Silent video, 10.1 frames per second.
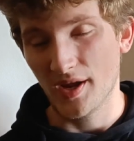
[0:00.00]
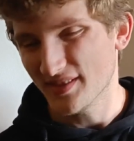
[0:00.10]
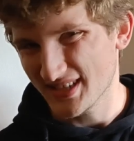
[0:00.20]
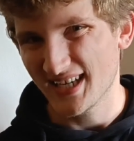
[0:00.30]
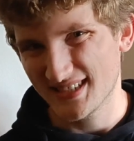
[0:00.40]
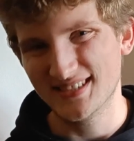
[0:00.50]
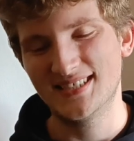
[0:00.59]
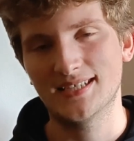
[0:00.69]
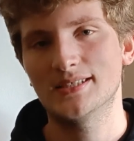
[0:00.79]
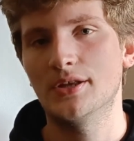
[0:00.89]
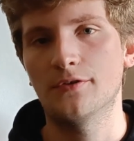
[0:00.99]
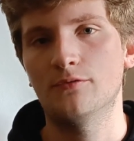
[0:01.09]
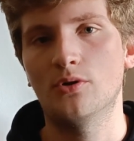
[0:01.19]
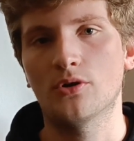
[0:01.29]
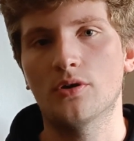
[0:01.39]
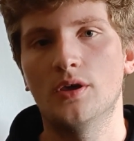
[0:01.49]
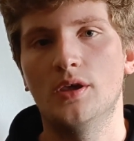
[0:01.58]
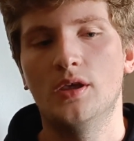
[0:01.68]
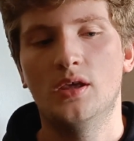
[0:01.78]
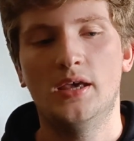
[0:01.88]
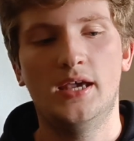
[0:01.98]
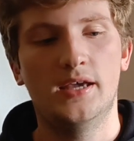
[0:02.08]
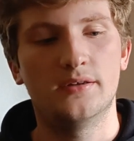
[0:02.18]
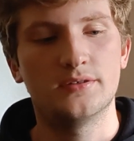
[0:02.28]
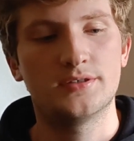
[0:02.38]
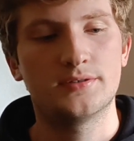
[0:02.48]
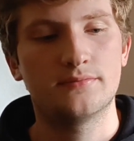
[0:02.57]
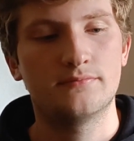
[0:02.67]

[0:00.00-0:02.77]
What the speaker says: And that actually takes a lot of work, and